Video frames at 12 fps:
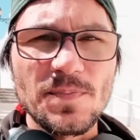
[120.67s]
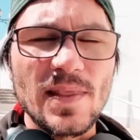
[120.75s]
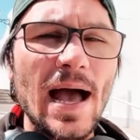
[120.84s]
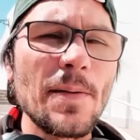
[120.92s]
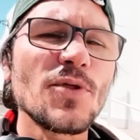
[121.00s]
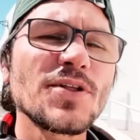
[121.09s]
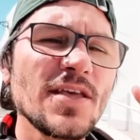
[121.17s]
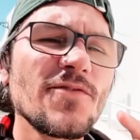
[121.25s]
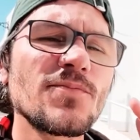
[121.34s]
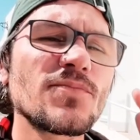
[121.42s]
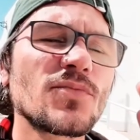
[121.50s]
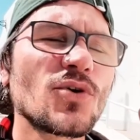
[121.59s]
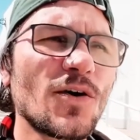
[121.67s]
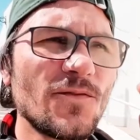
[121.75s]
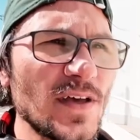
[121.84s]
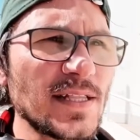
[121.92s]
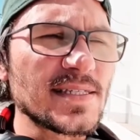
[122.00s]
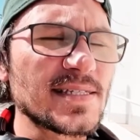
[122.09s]
I'm not even
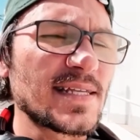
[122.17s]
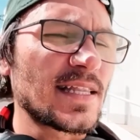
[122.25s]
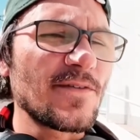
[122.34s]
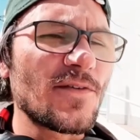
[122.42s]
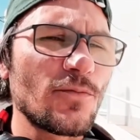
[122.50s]
convinced that if I